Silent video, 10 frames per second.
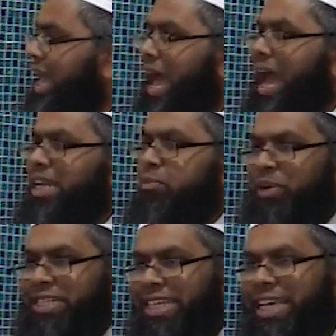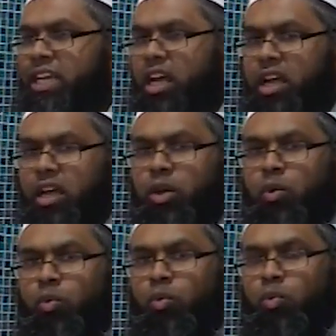And in particular,
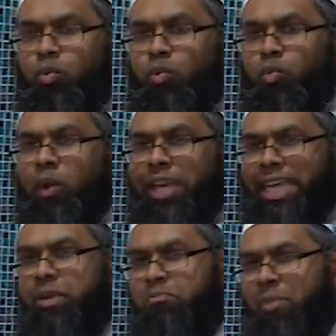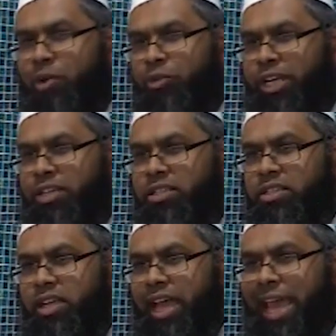when he marries
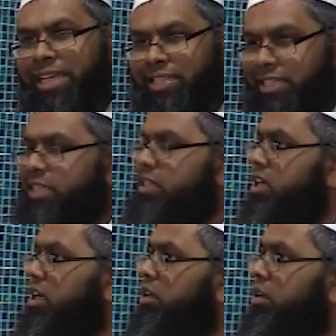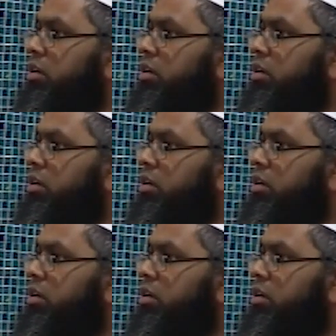a sister,